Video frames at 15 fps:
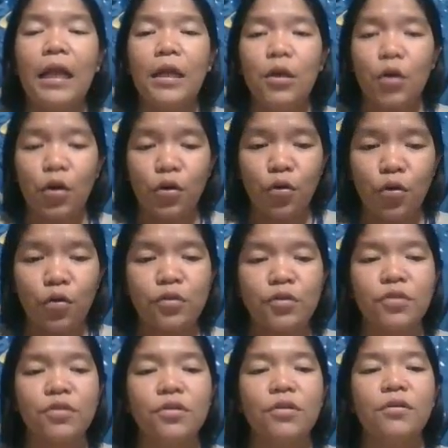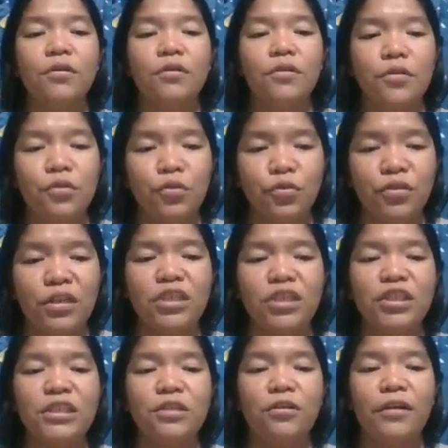Learners do not
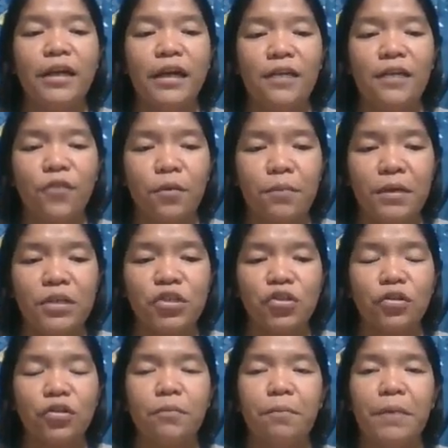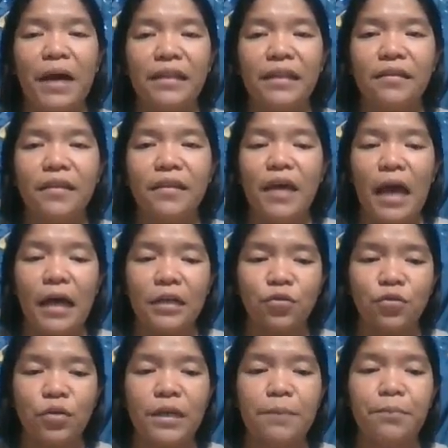just collect information, but they
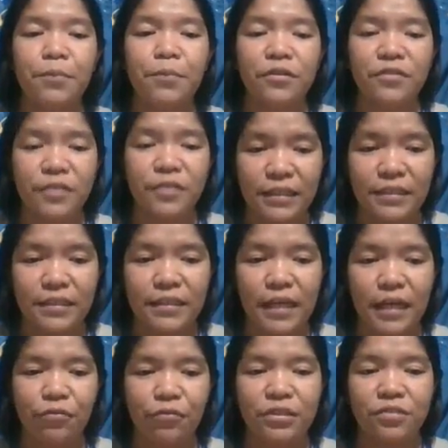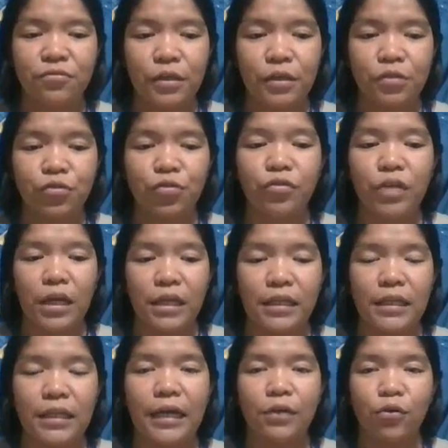actually process and restructure
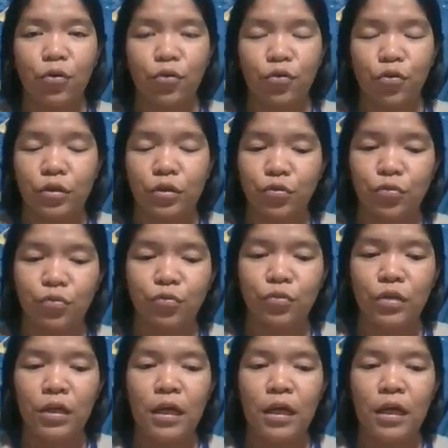data in order to